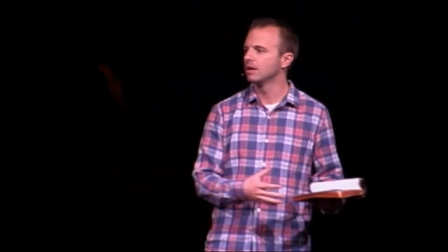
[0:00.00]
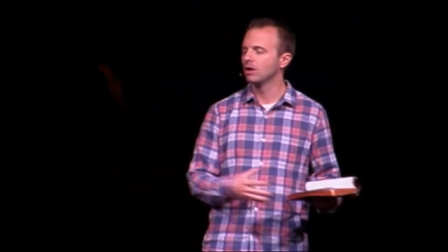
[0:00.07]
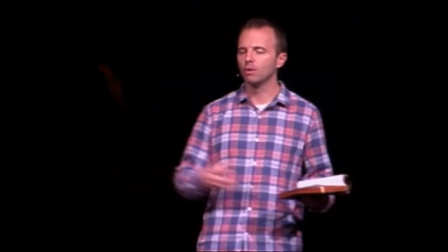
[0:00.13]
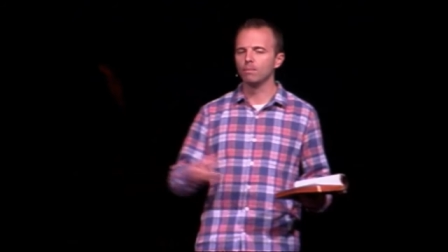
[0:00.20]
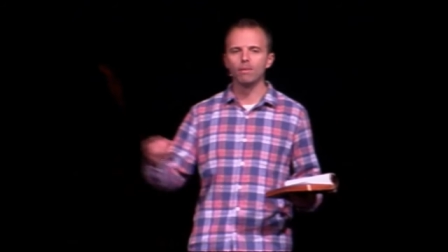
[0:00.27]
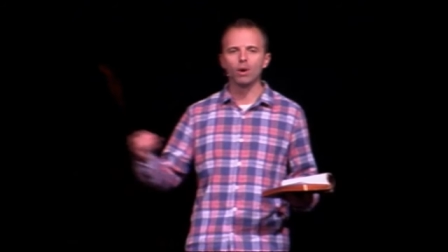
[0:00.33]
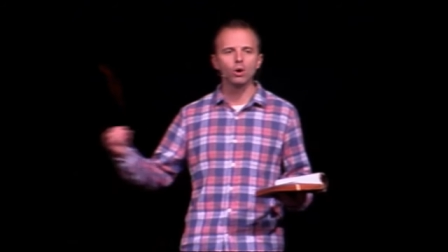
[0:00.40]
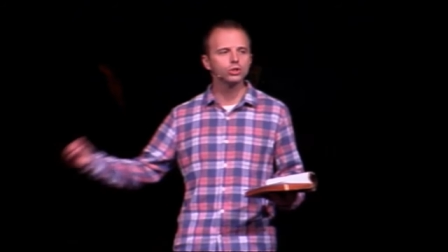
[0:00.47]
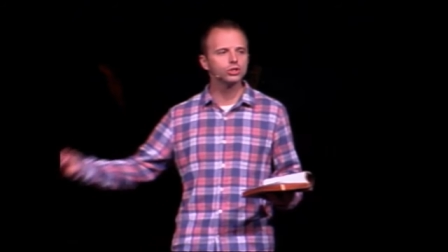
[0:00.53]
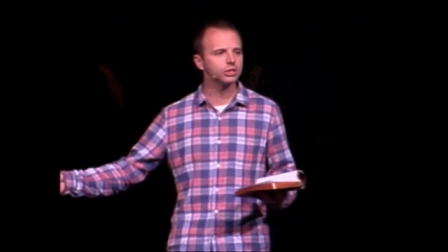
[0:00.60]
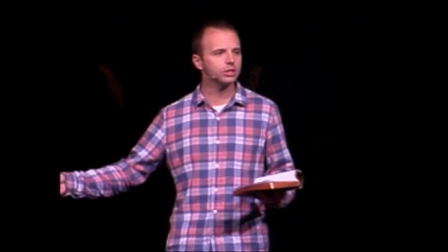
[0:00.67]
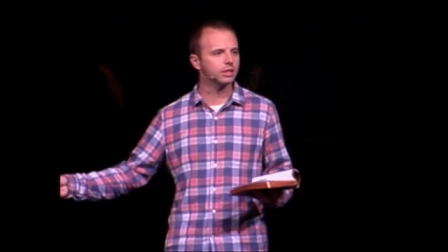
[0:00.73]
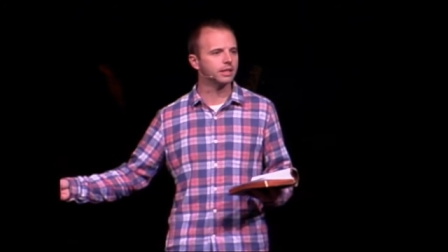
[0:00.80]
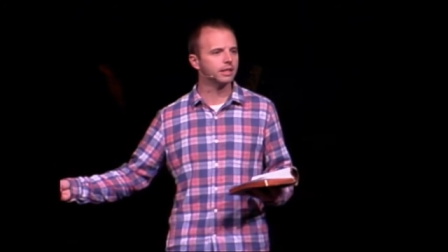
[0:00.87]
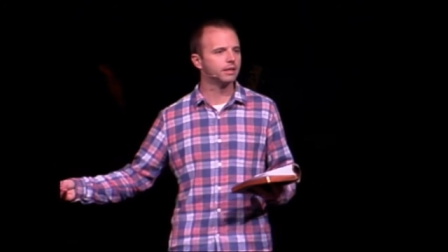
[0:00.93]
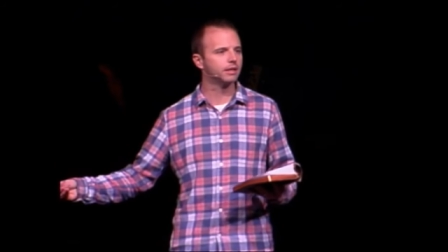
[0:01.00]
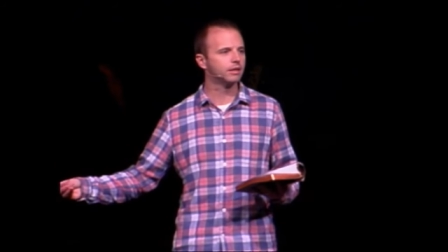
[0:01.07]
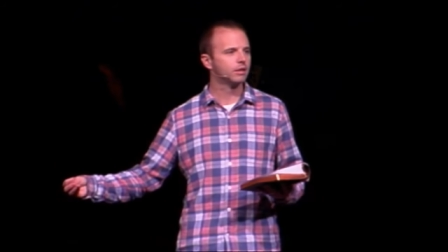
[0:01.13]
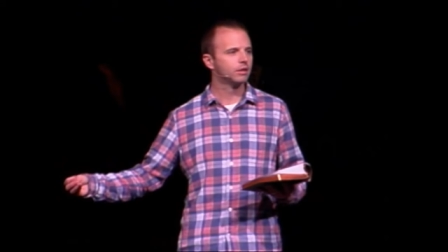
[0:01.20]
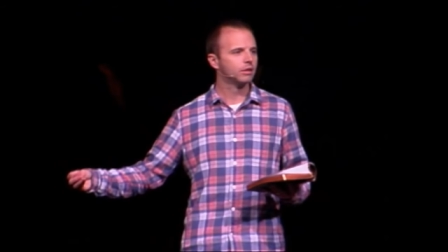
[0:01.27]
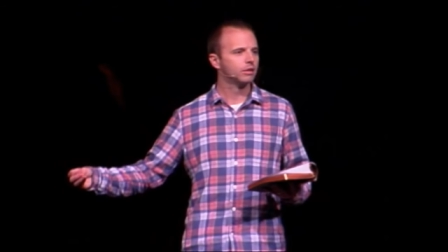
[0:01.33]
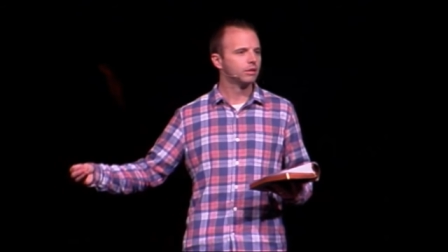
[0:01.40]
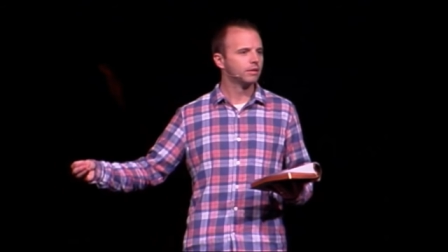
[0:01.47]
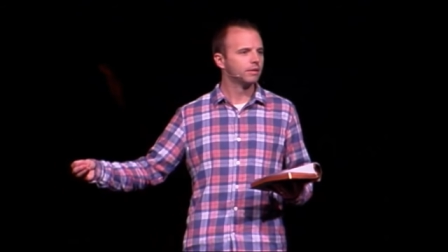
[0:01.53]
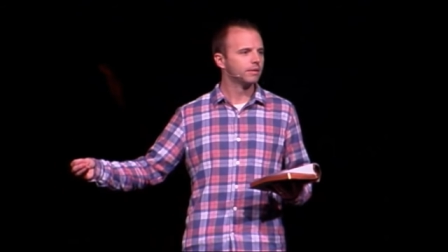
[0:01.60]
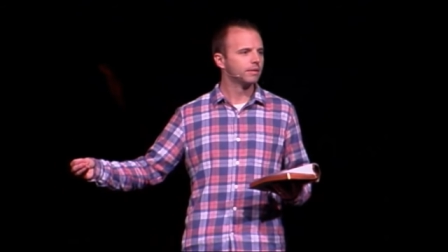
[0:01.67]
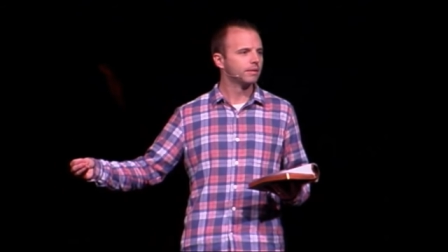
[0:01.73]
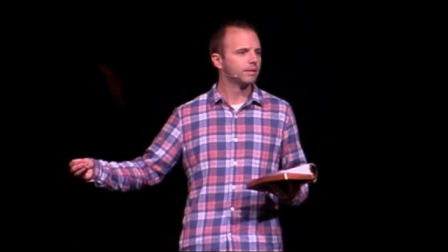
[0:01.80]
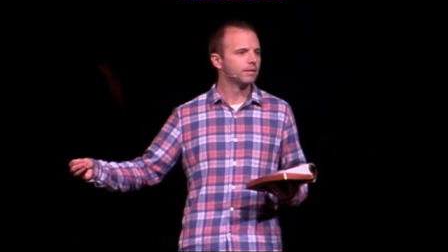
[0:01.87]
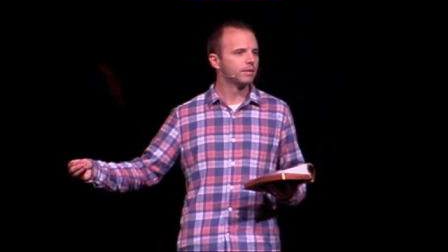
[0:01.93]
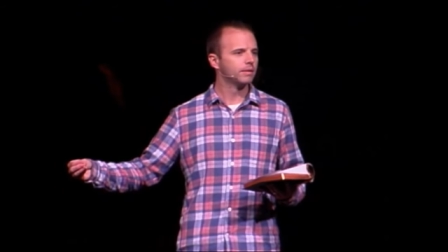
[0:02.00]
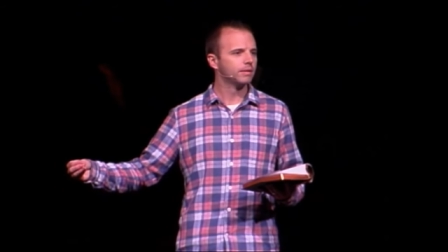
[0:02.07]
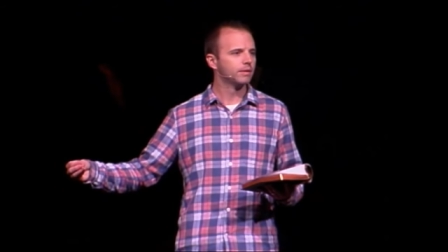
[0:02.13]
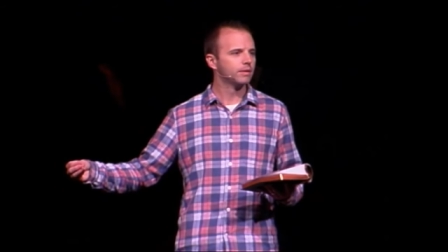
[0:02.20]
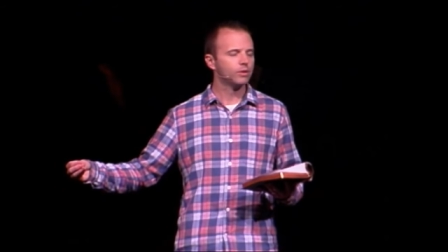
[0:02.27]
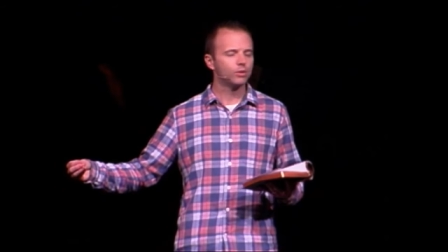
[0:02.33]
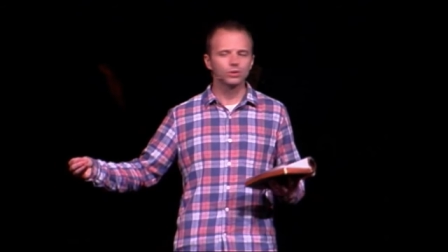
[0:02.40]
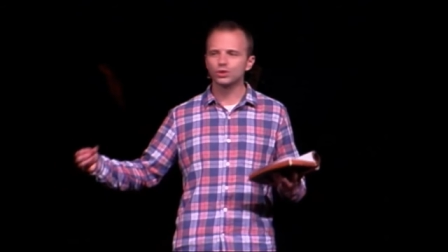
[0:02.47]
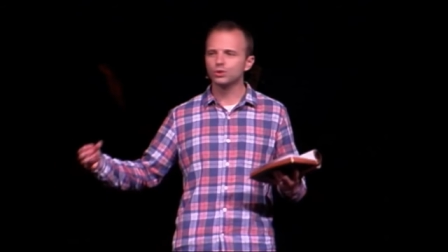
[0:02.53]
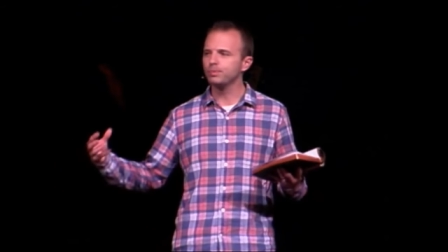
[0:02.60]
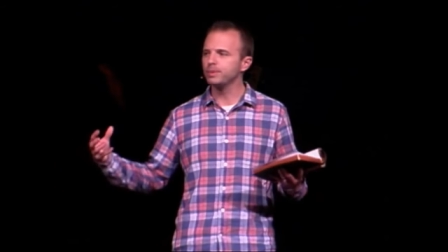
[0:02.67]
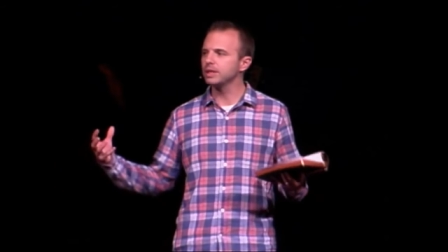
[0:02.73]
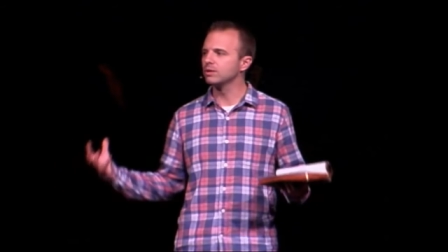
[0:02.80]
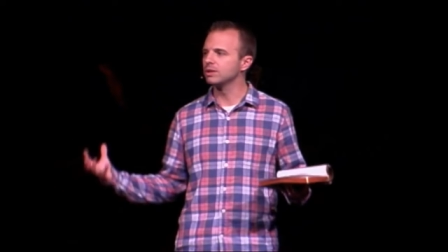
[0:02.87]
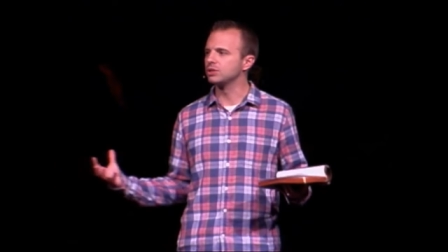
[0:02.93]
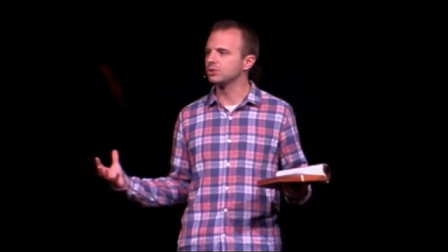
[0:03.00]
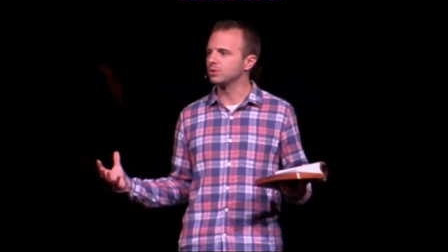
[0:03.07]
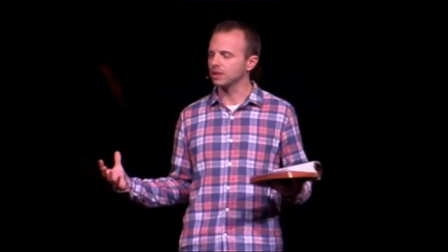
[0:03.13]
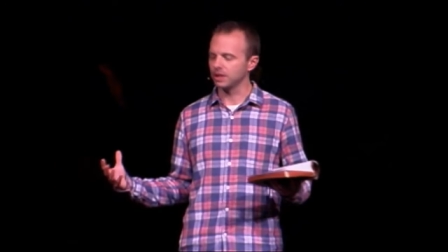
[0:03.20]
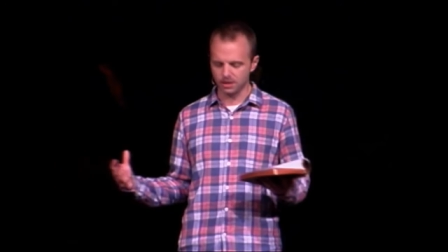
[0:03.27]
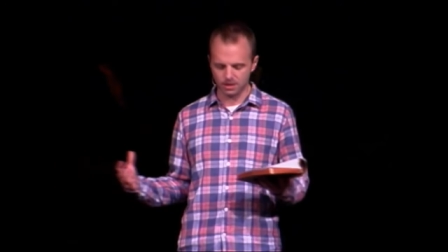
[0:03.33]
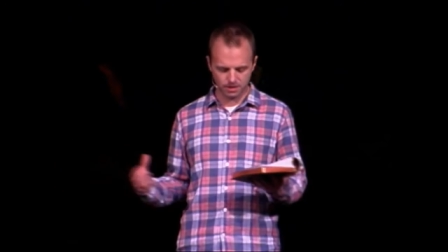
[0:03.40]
emotionally, or spiritually.